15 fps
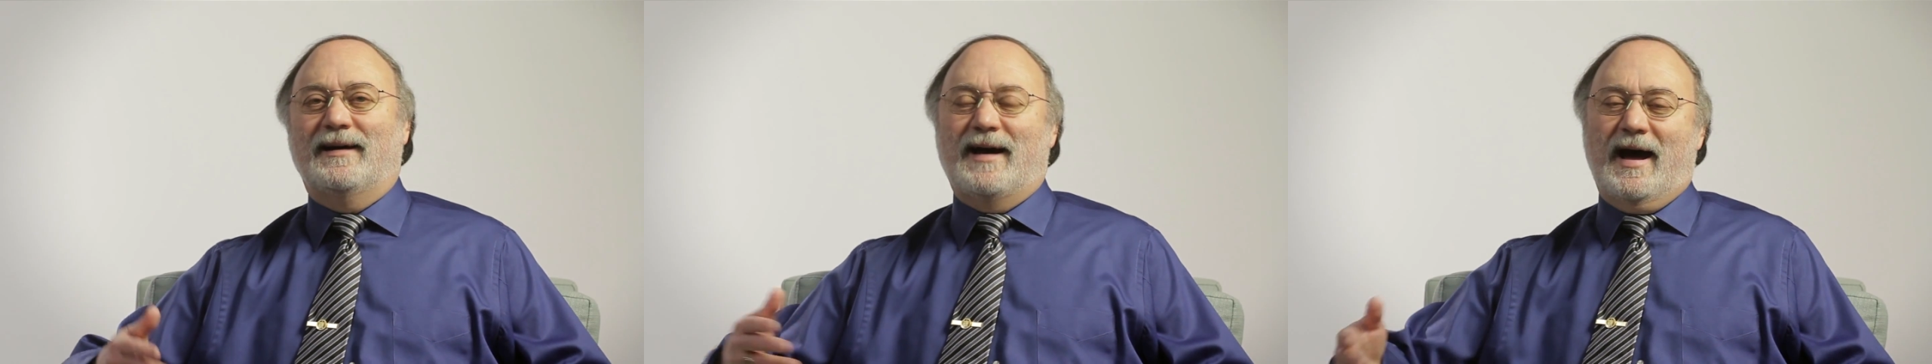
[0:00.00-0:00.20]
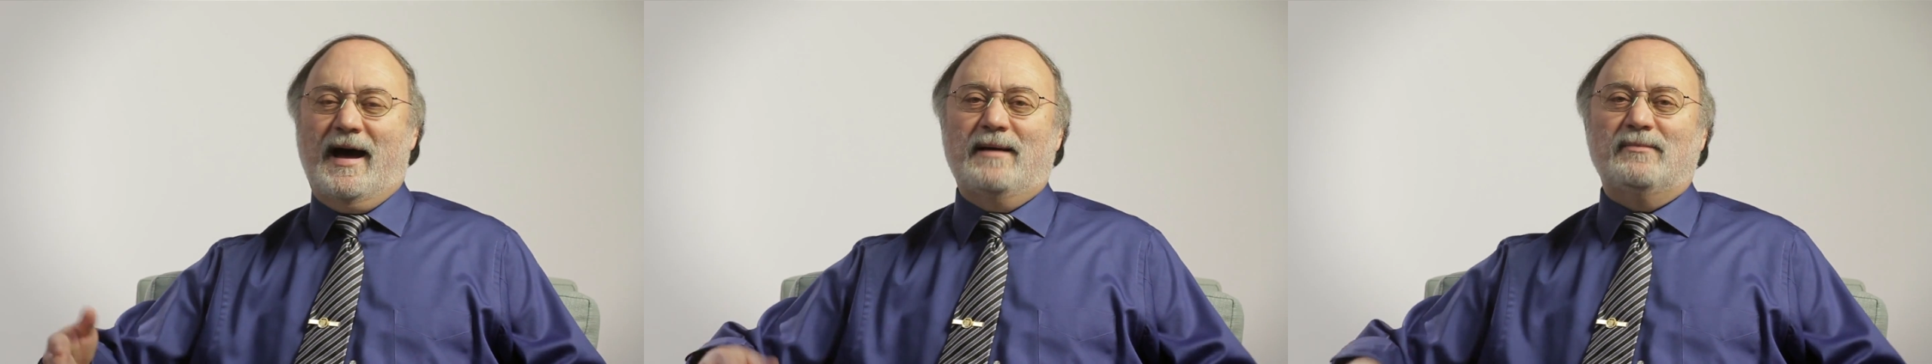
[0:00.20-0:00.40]

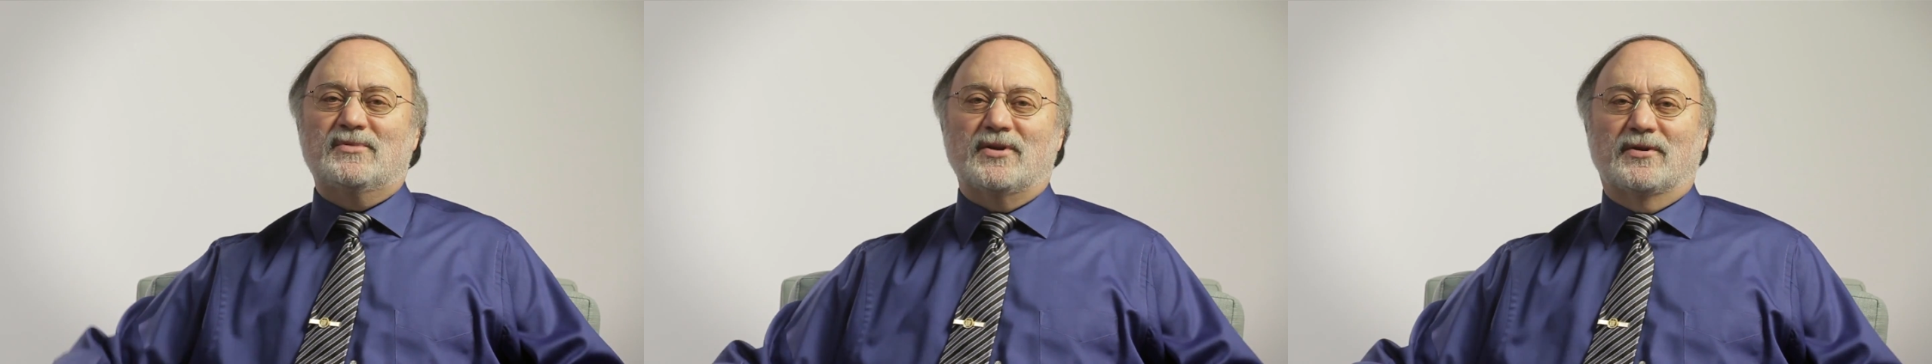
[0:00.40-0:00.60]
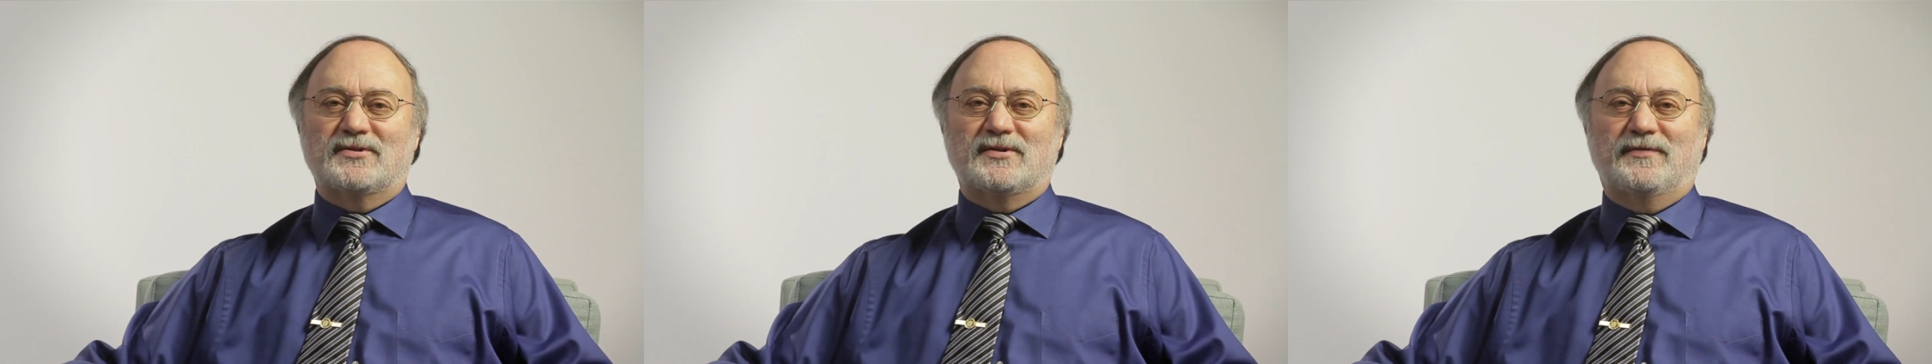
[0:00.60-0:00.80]
I'm
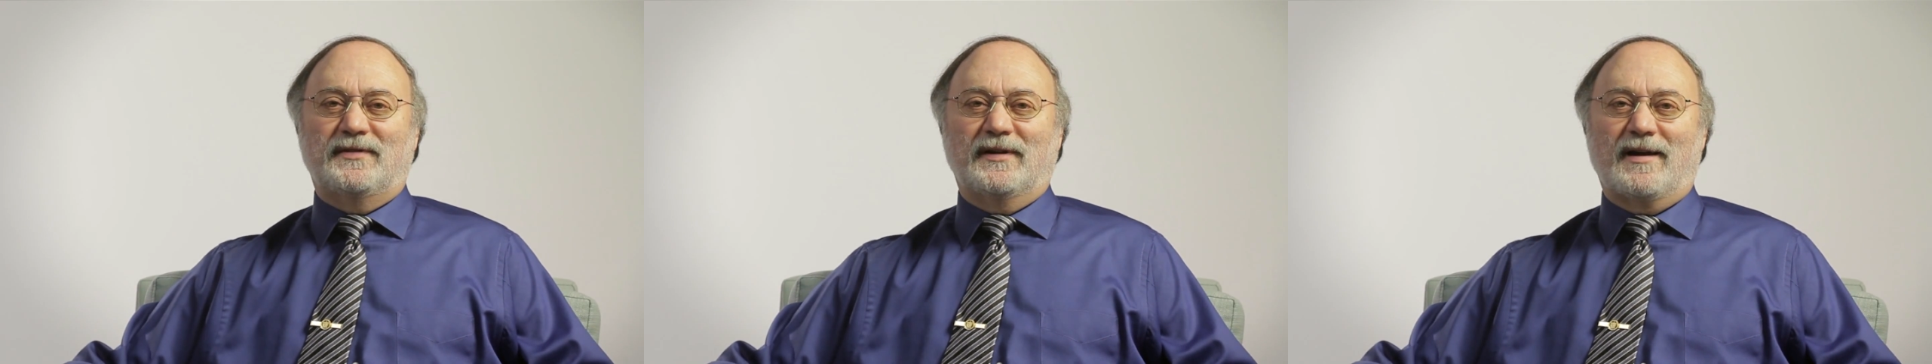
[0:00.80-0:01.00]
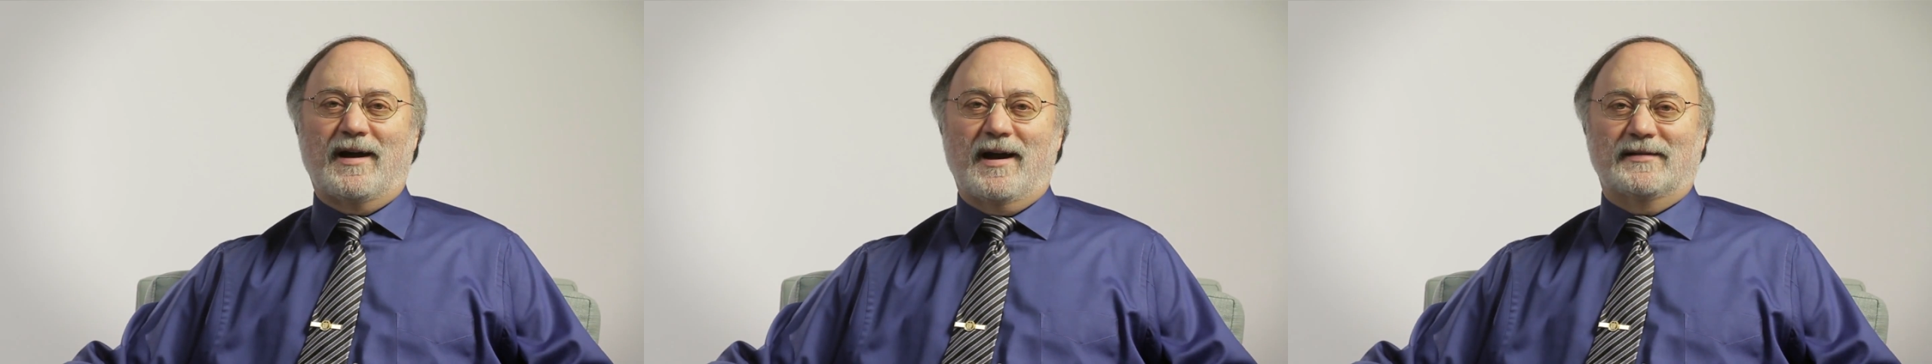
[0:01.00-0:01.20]
Joseph
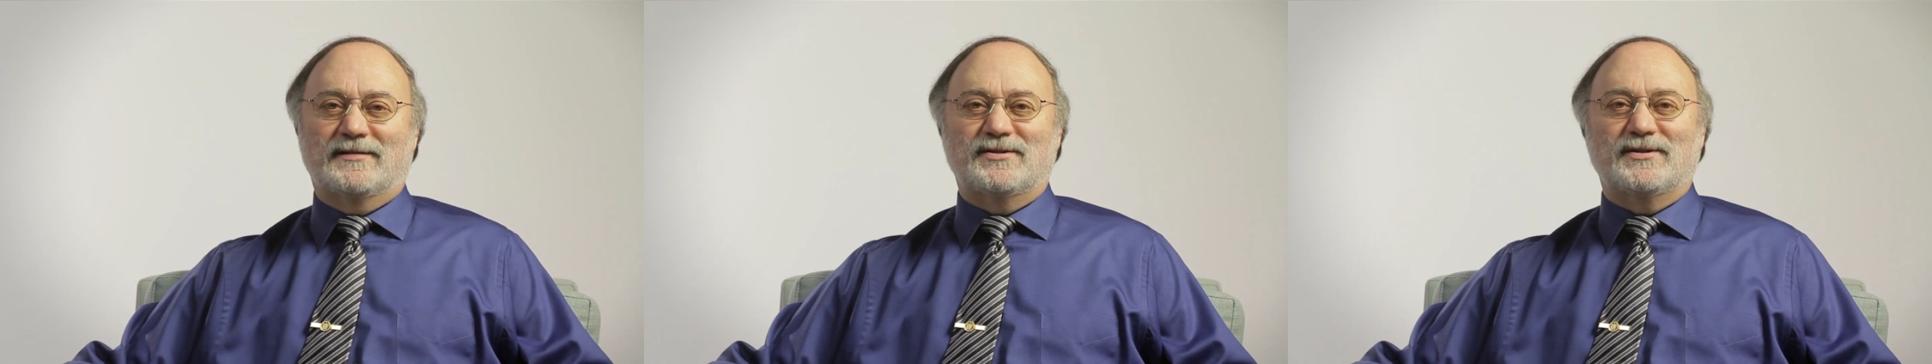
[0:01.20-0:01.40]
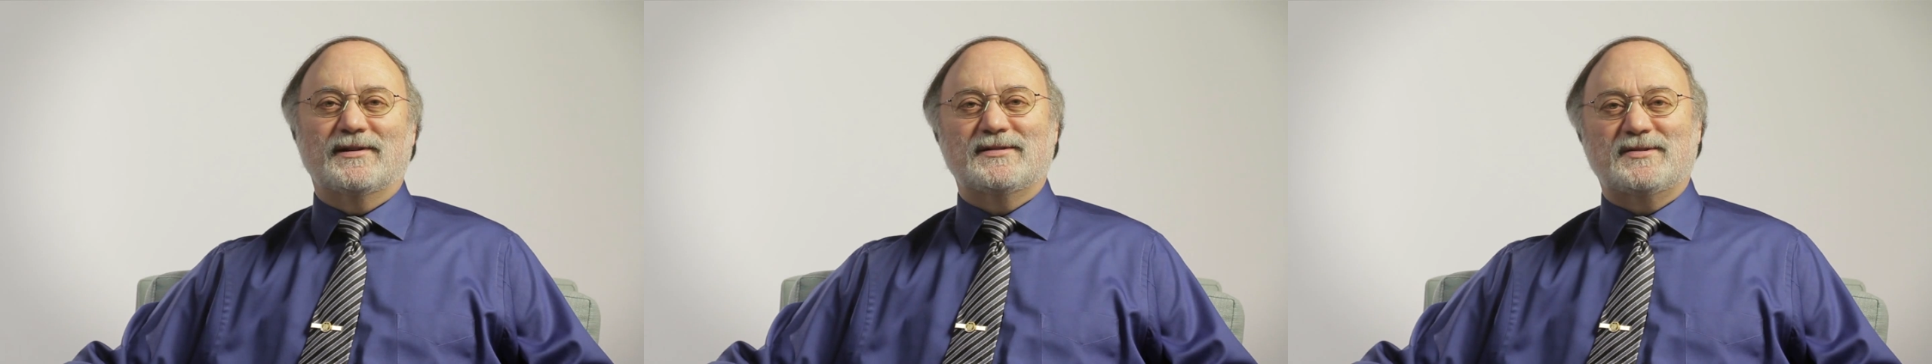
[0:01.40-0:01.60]

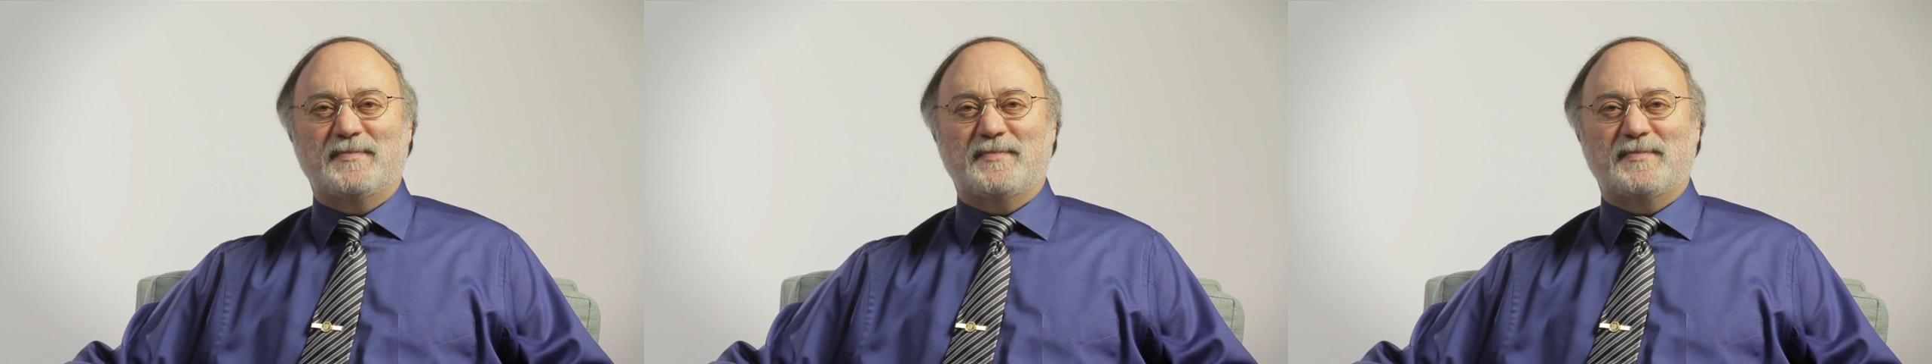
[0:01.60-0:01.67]
Tkach,